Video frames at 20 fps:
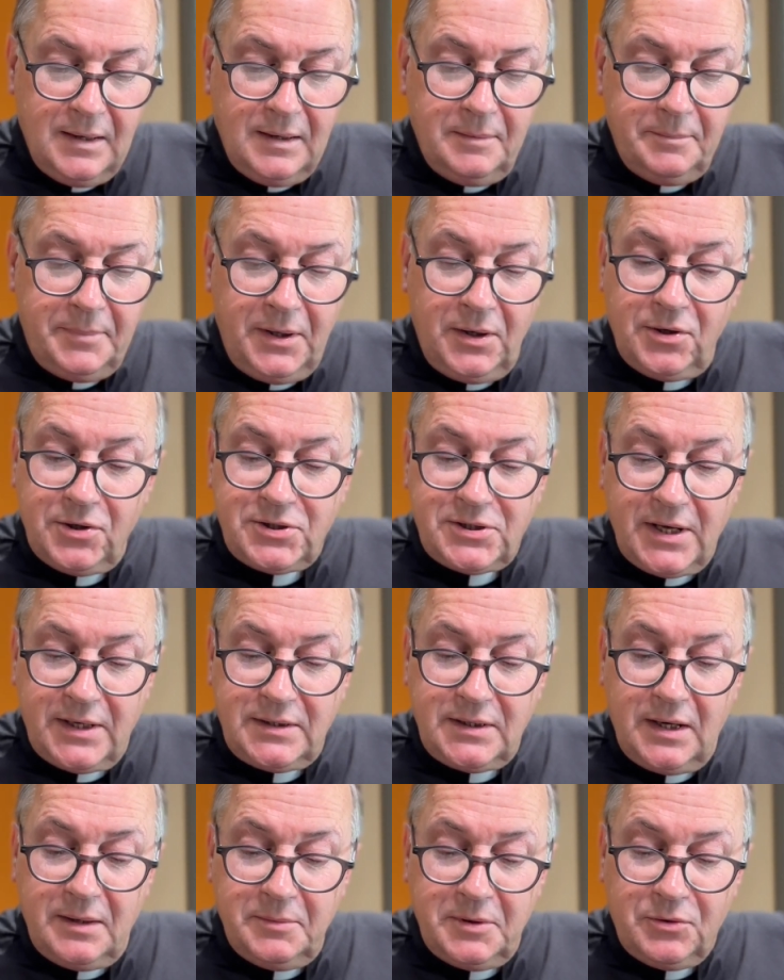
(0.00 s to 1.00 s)
Peter said
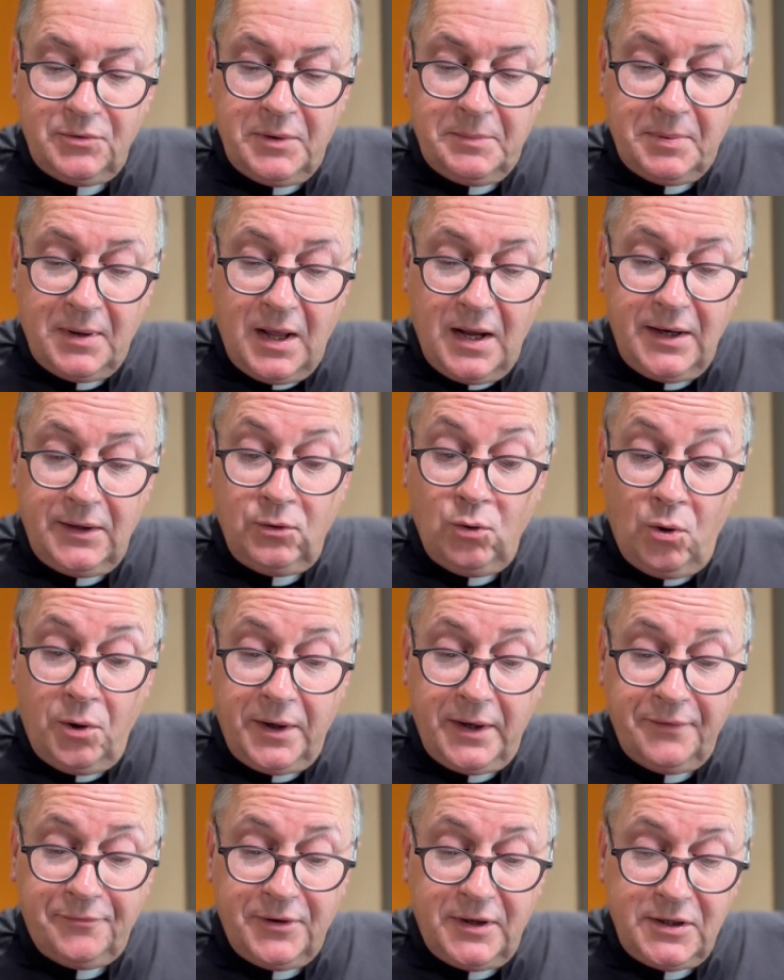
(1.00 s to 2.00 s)
to him in reply, "Lord,
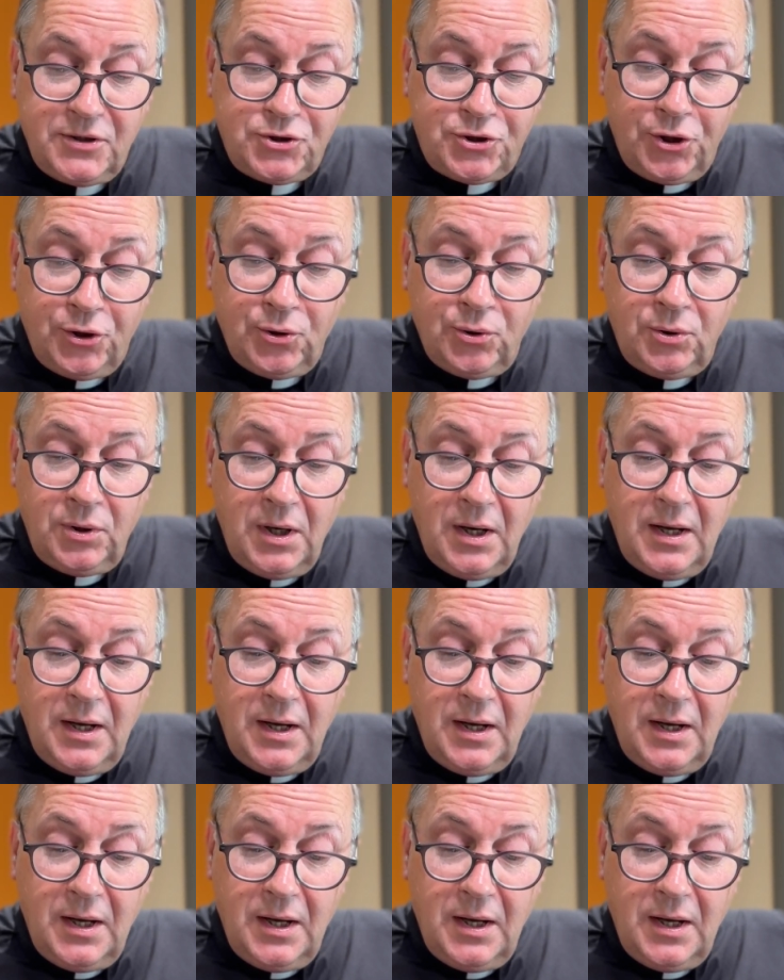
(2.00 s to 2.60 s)
if it is you,